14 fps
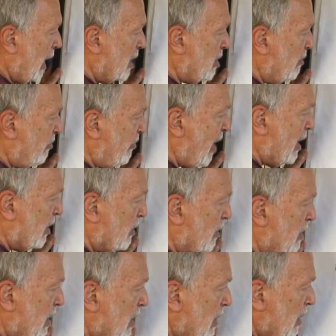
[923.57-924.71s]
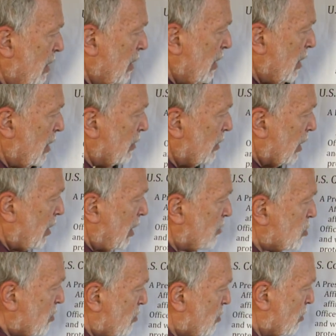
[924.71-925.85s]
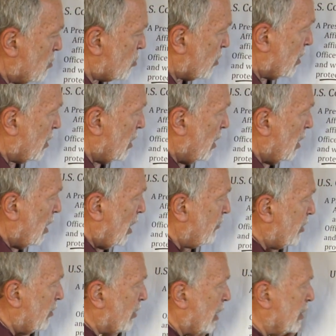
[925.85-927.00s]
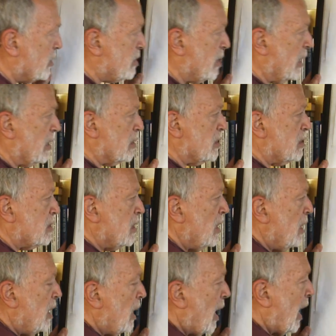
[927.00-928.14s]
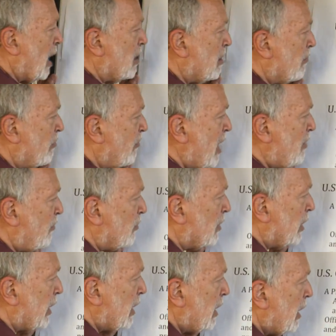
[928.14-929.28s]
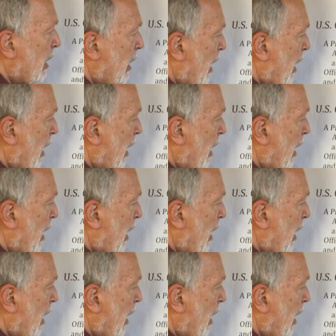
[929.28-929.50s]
and defend the Constitution of the United States and faithfully